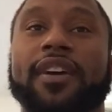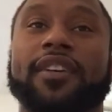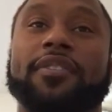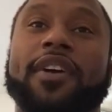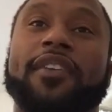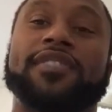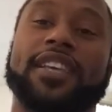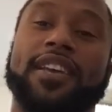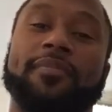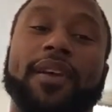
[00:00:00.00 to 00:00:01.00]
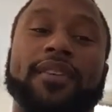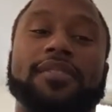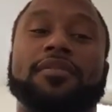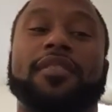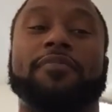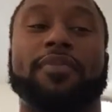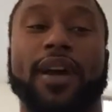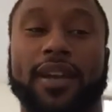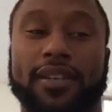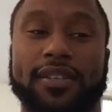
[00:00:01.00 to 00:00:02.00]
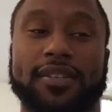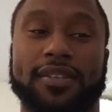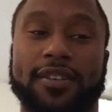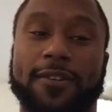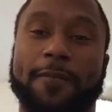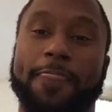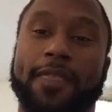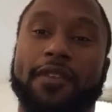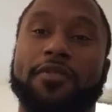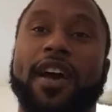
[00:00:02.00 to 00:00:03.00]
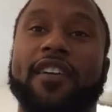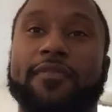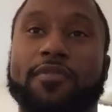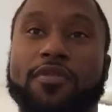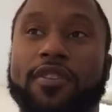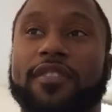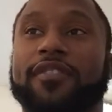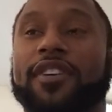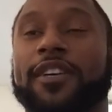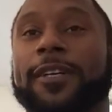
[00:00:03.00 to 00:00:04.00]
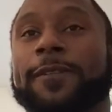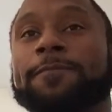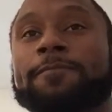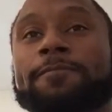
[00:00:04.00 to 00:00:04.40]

Like, you have teammates, you have practice, you have more of a,